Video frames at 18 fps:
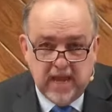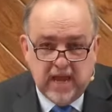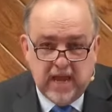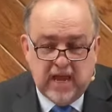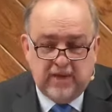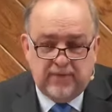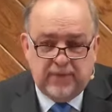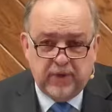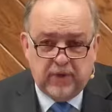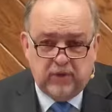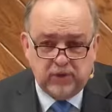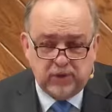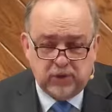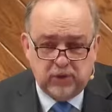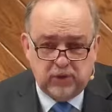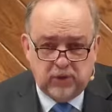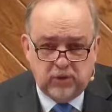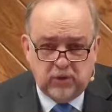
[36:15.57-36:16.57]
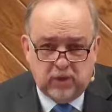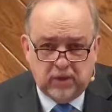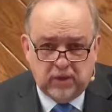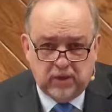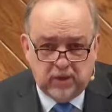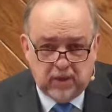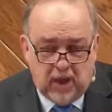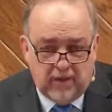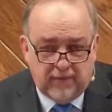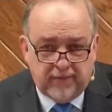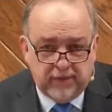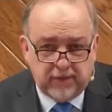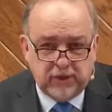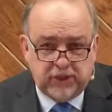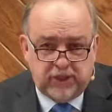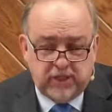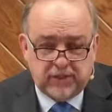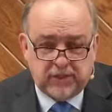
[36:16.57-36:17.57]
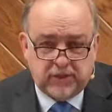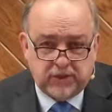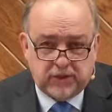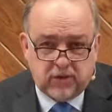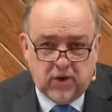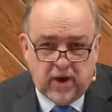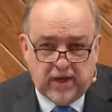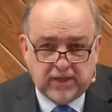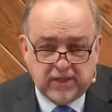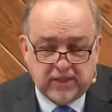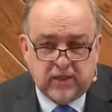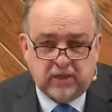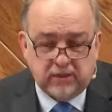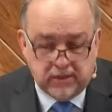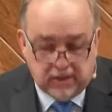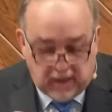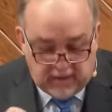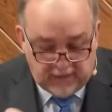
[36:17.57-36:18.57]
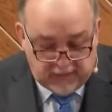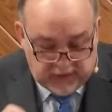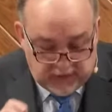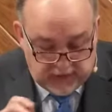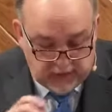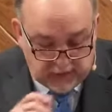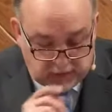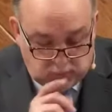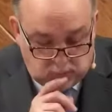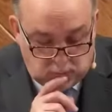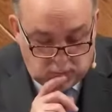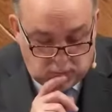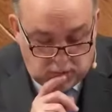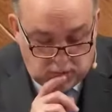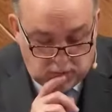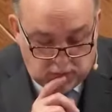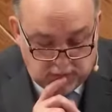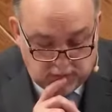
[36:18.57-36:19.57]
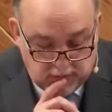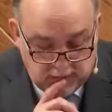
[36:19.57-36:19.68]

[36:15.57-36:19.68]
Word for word: And those who love Jesus Christ love his word.